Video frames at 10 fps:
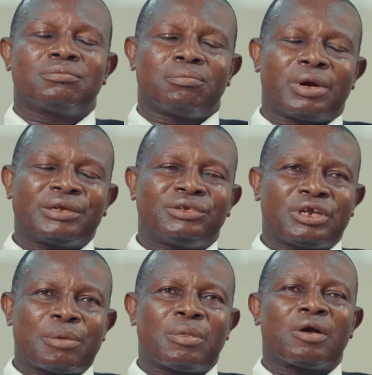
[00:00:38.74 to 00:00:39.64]
branch
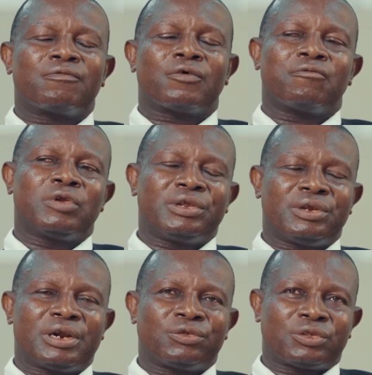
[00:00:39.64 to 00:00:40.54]
chairman of
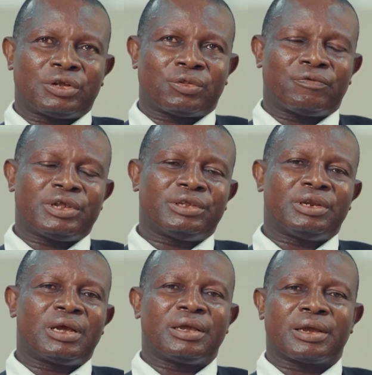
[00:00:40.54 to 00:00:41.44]
Nigerian Society of
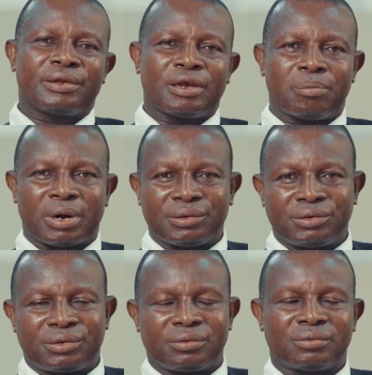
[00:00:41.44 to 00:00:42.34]
Engineers Ikeja branch.